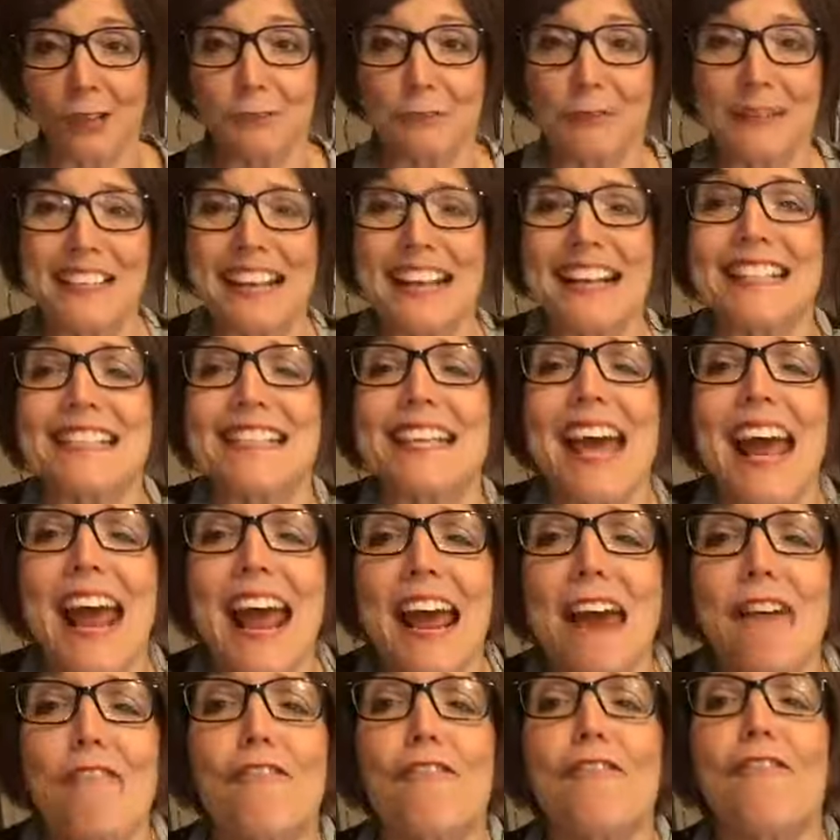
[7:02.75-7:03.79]
because
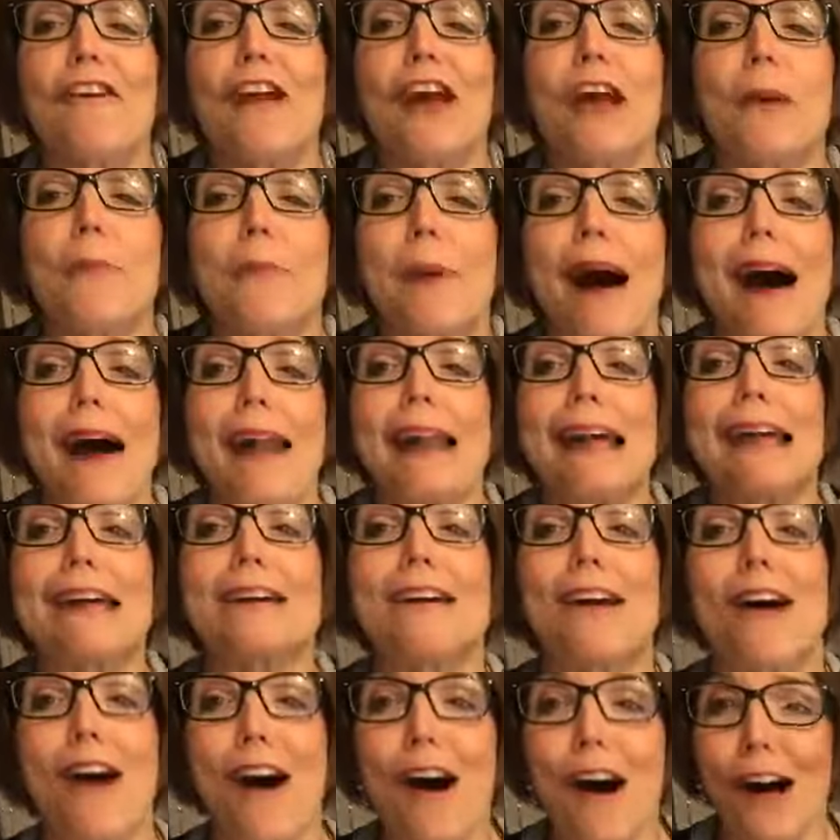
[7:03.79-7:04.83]
everybody
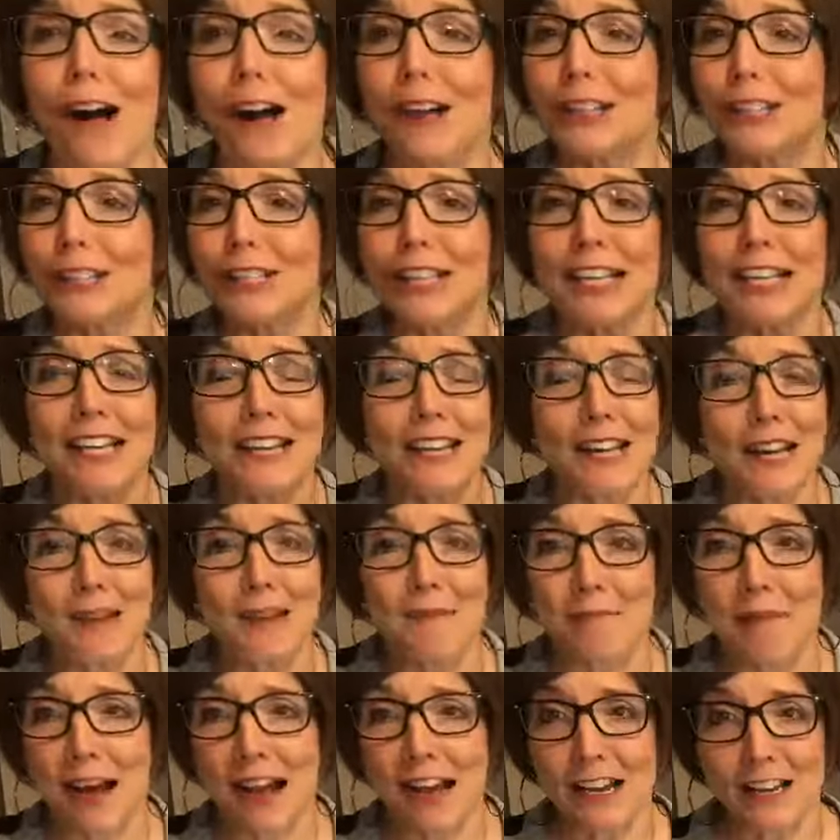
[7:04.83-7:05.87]
called
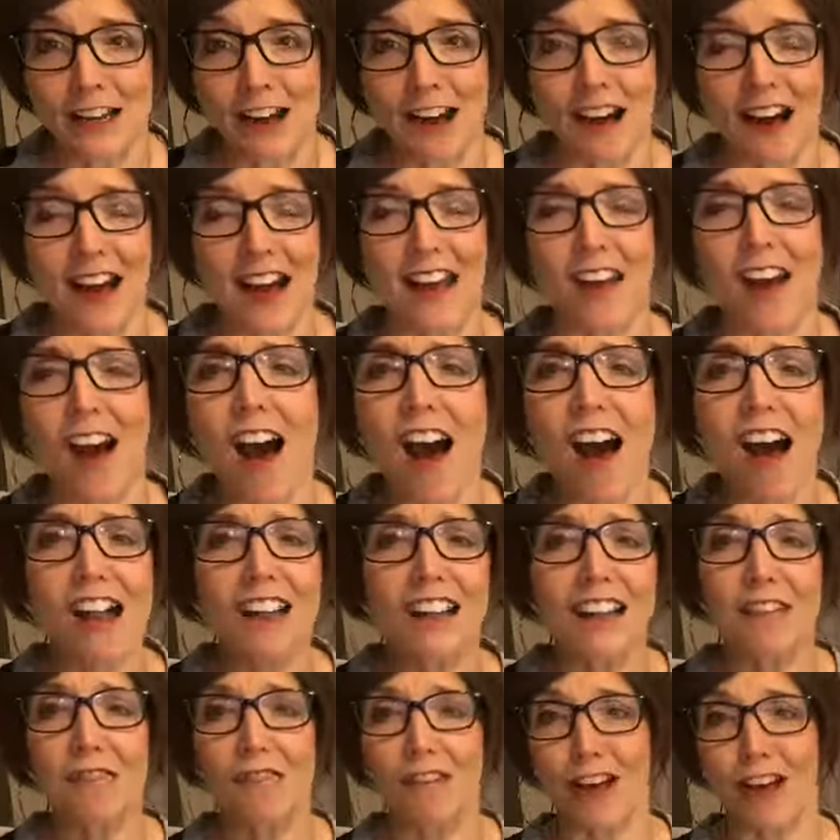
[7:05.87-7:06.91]
by God.
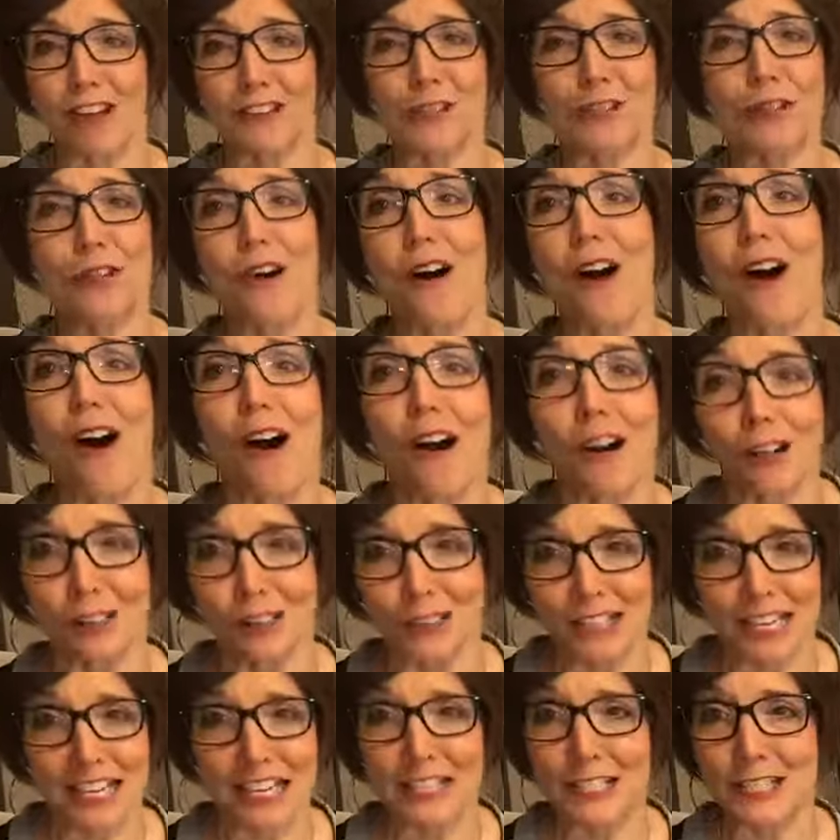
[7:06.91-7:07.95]
All of us
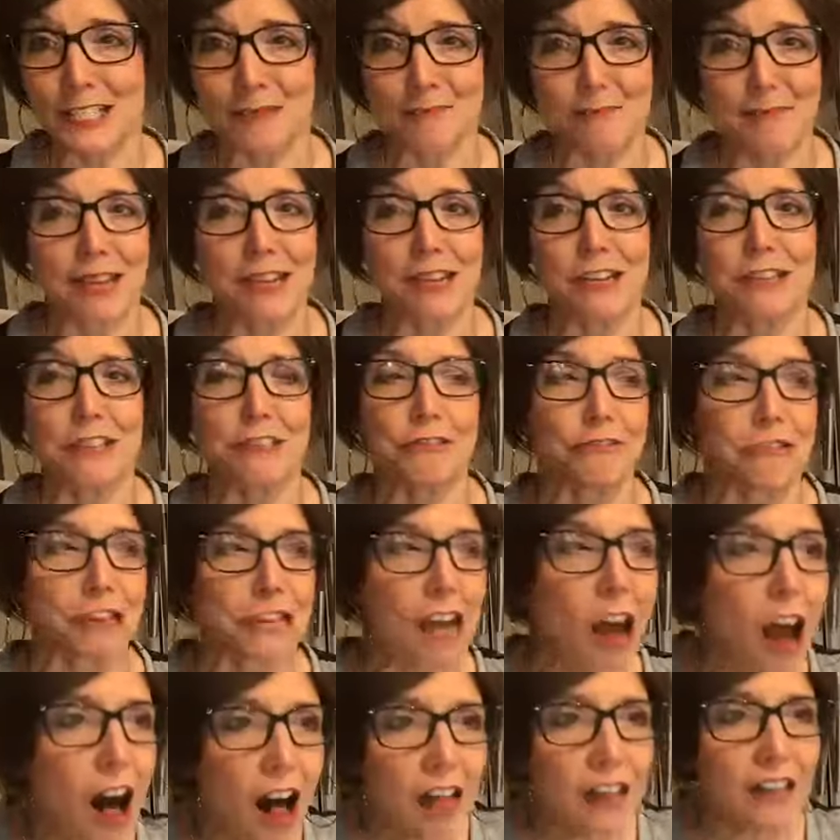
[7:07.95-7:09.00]
called into ministry.
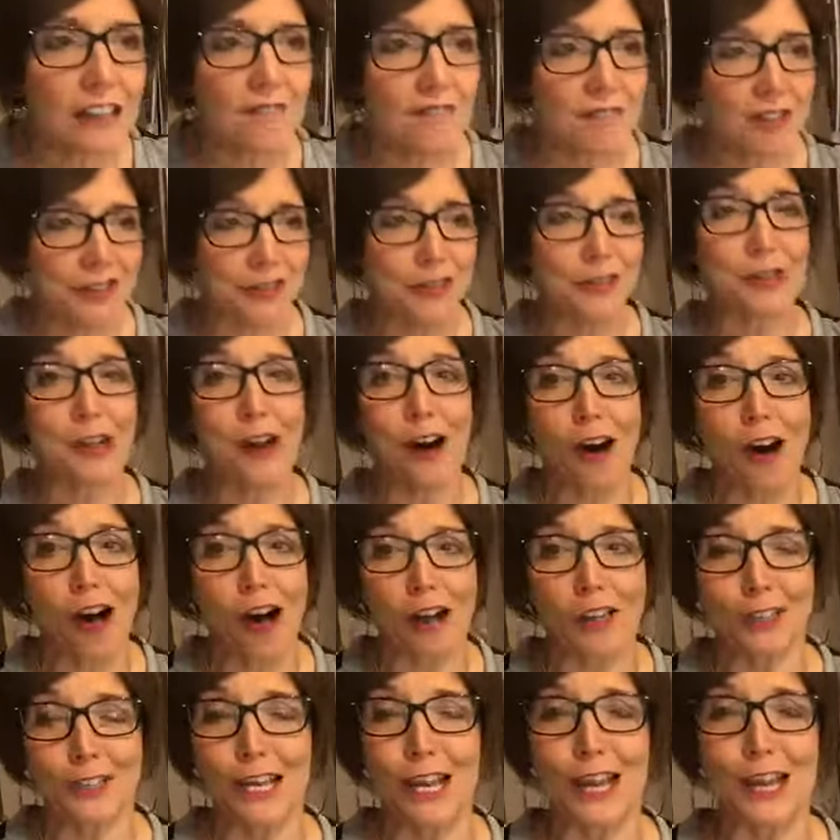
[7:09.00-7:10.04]
All of us
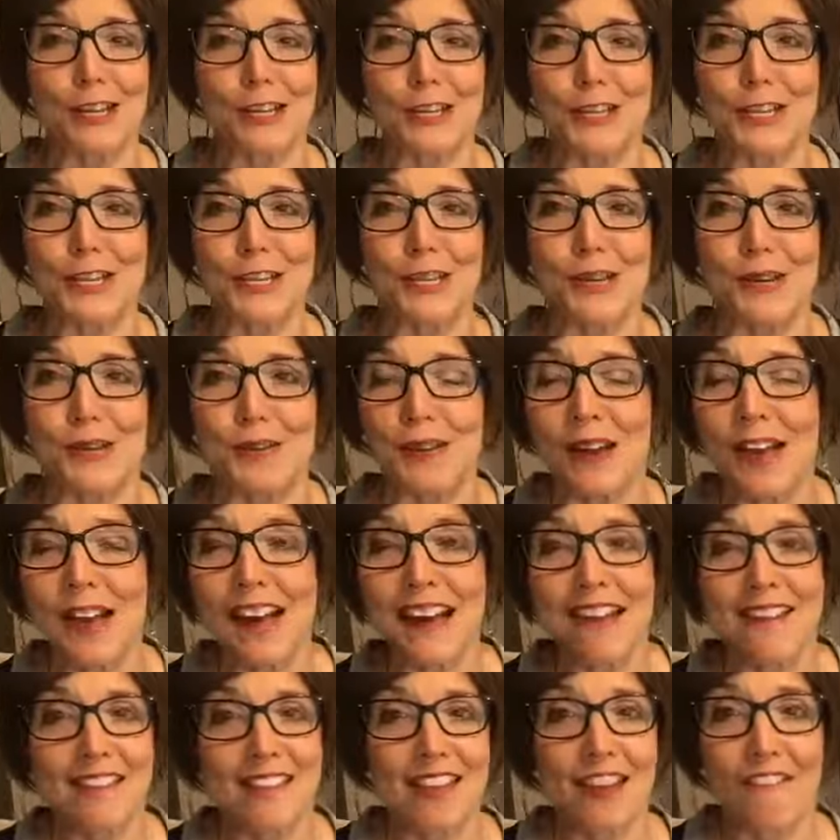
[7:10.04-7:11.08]
called into
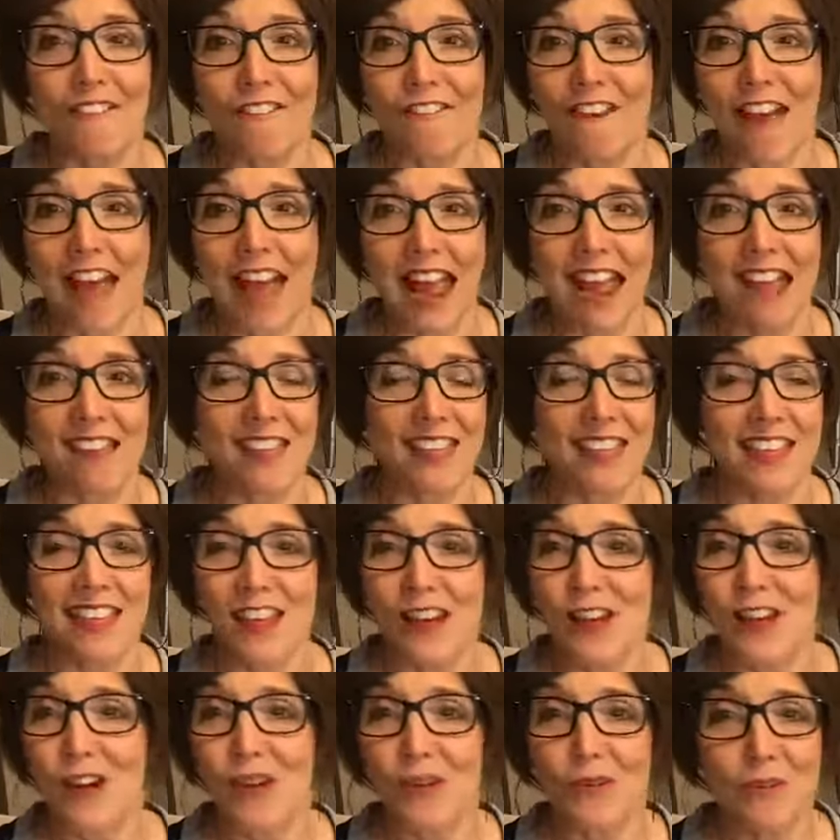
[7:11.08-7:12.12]
the faith.
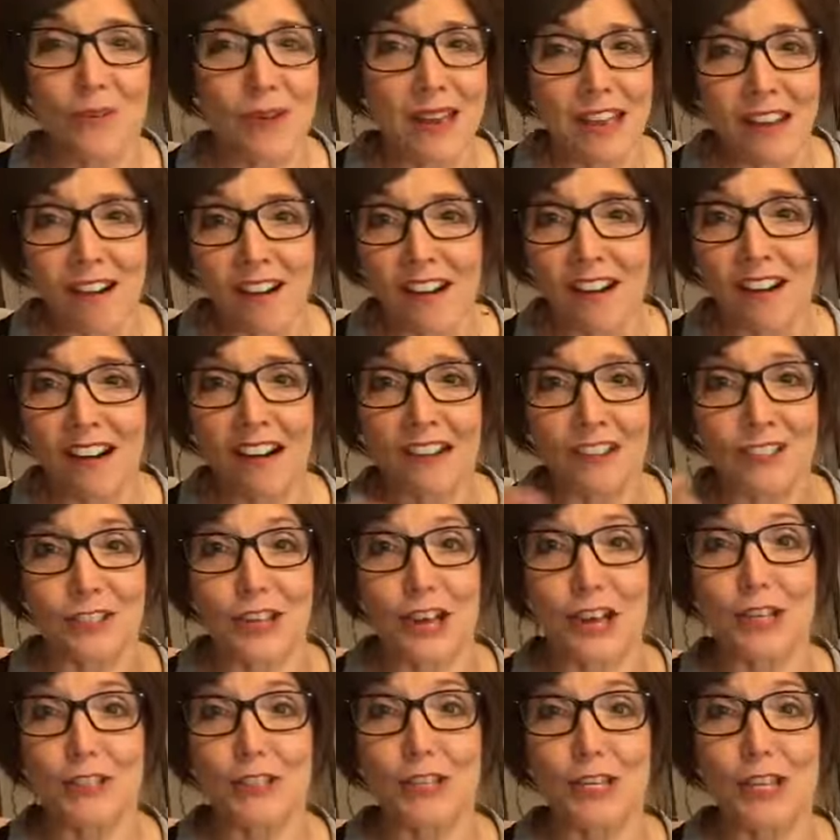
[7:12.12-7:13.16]
We are
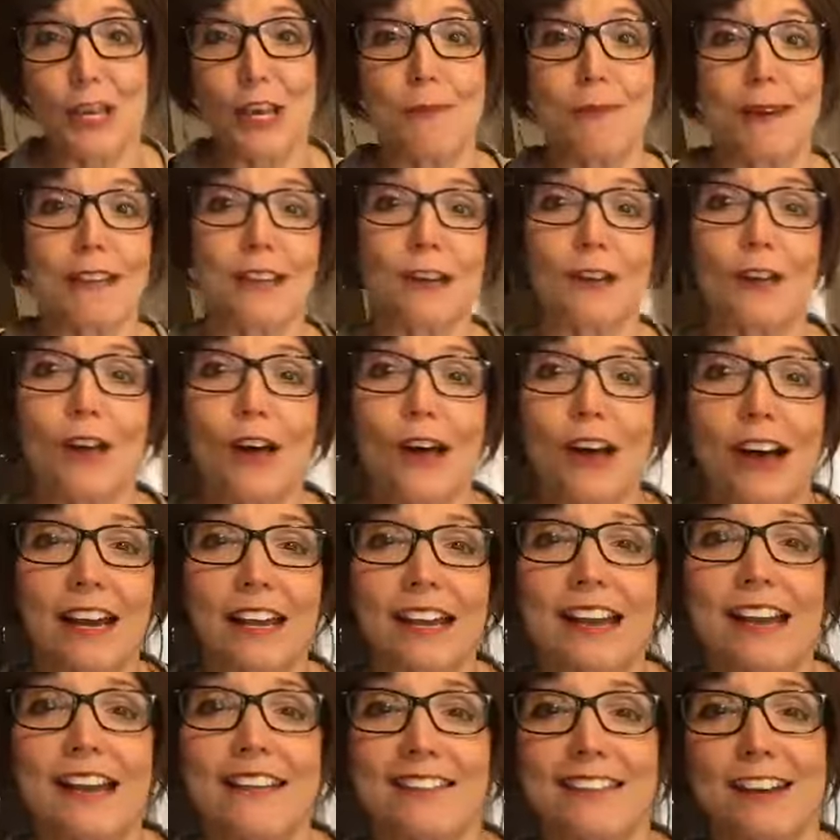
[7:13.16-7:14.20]
just human. Look,
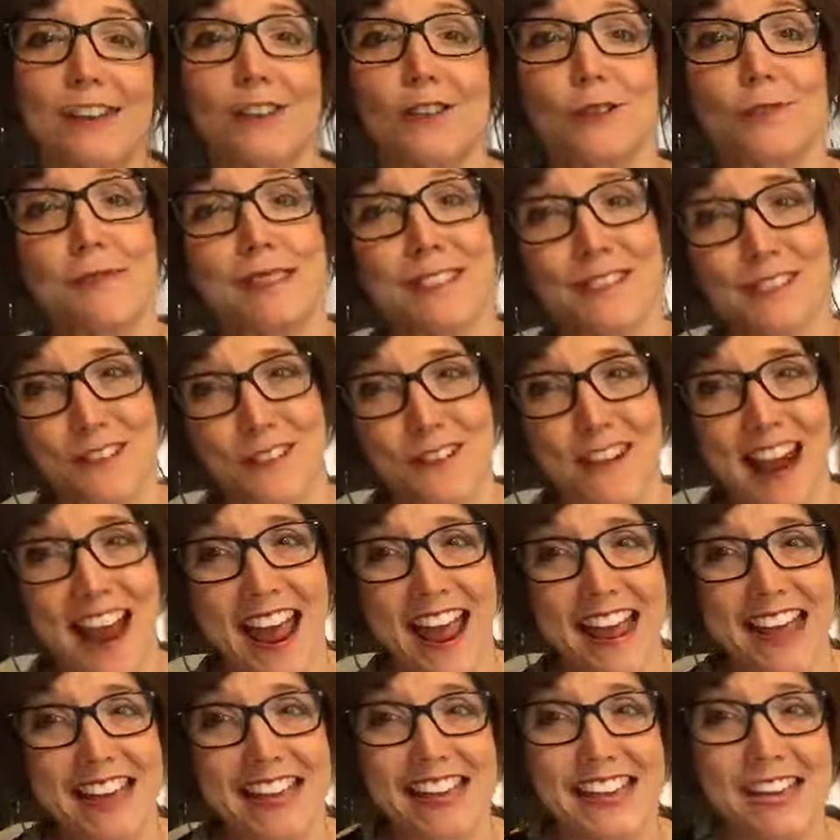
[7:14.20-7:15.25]
there's Mr.
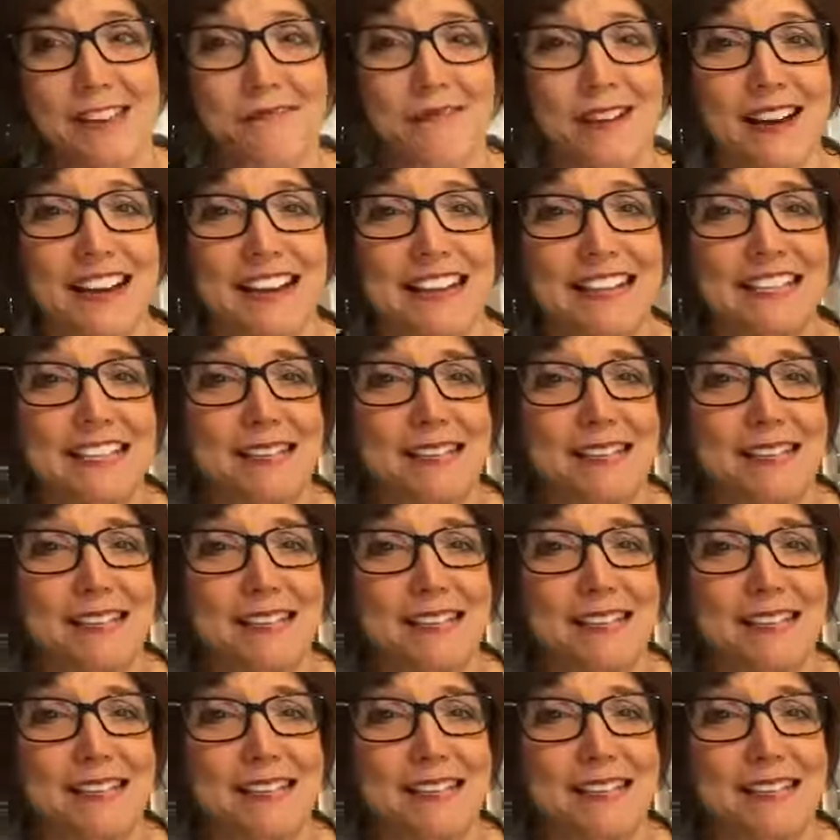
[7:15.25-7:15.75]
Hank. He wanted to